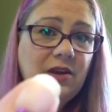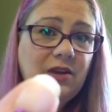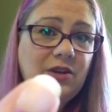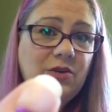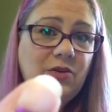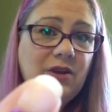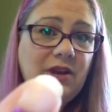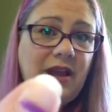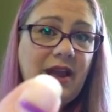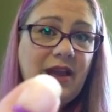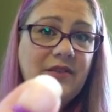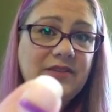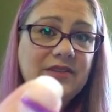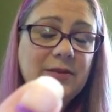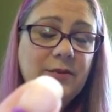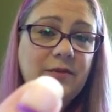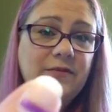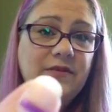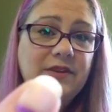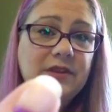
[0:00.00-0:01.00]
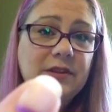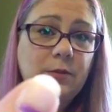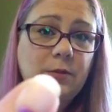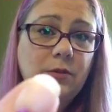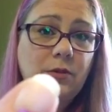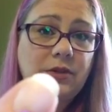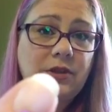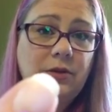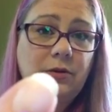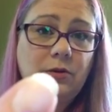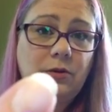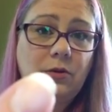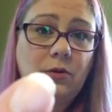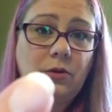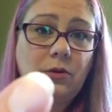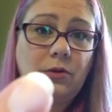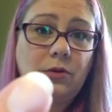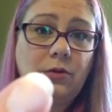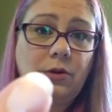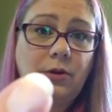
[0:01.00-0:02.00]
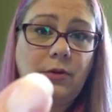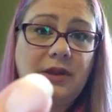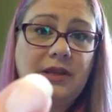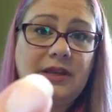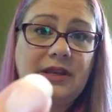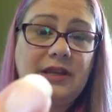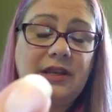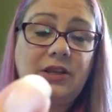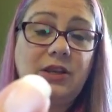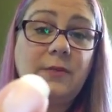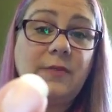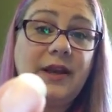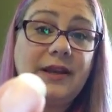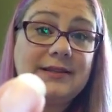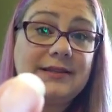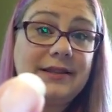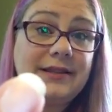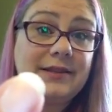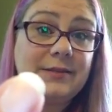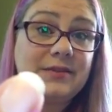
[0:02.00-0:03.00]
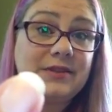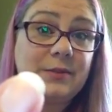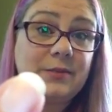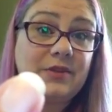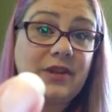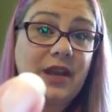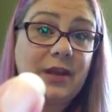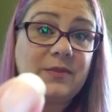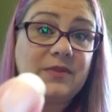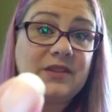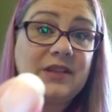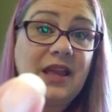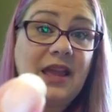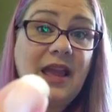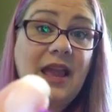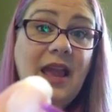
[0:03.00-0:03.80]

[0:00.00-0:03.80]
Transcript: you can have some invisible cuticle growing in, and you might see them sometimes.